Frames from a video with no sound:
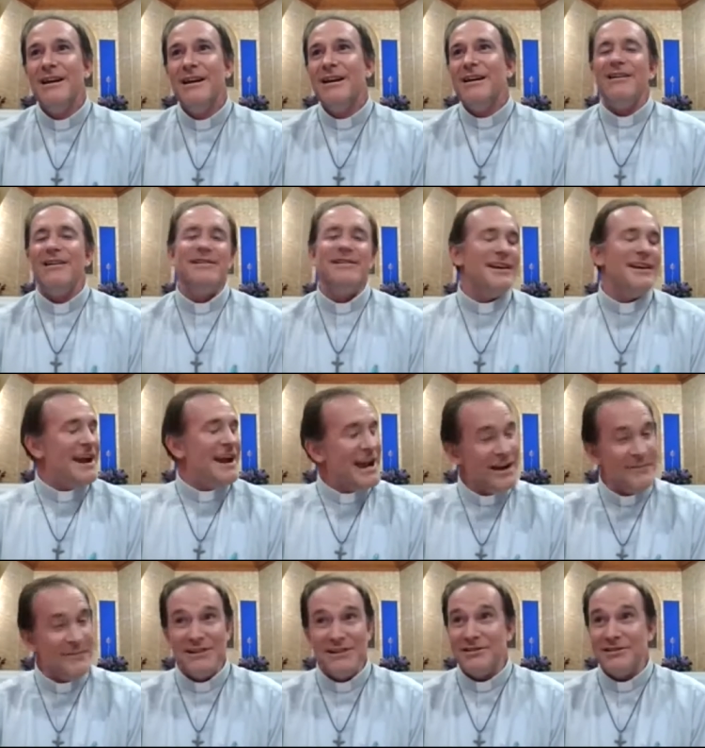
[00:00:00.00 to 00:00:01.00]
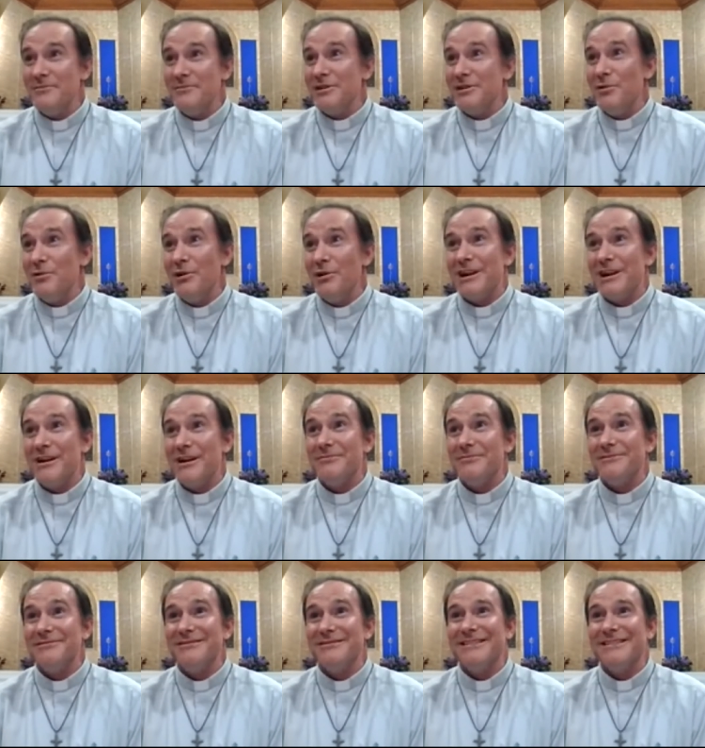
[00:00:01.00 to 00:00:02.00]
I don't know how many times I woke up
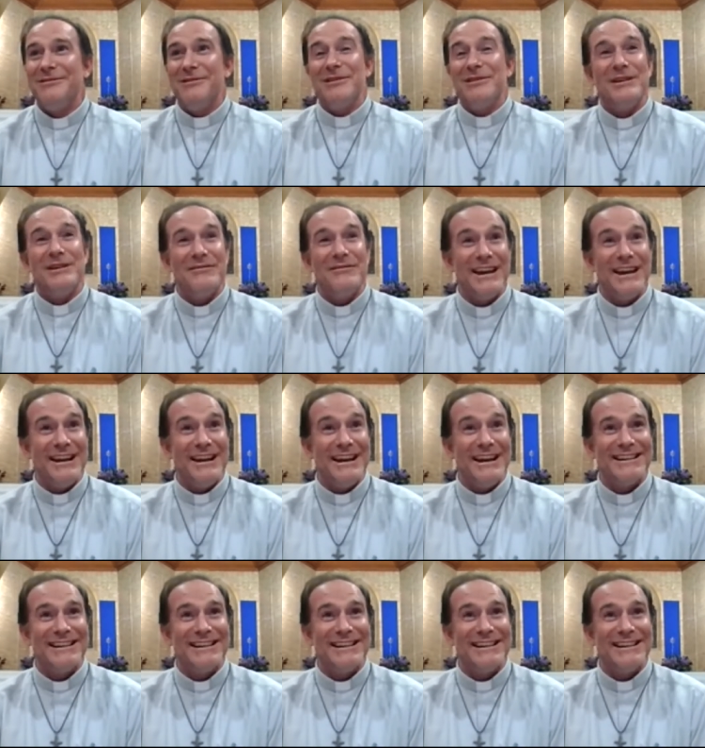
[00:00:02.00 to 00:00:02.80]
with a bit of a headache